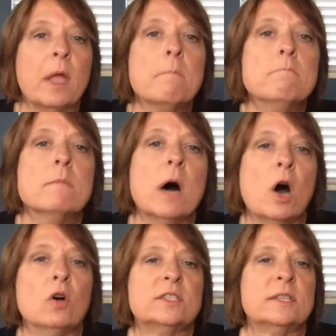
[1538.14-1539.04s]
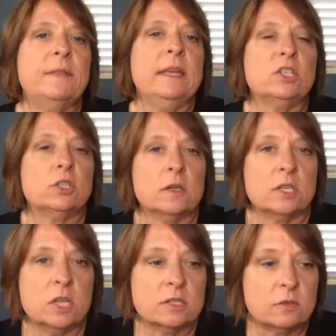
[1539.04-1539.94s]
Most of the insurance
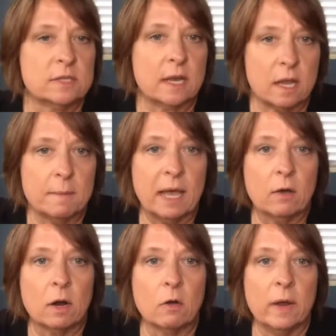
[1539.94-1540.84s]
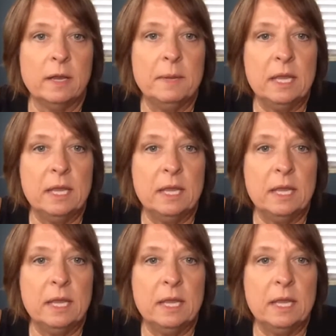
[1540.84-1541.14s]
adjusters that come out are going to be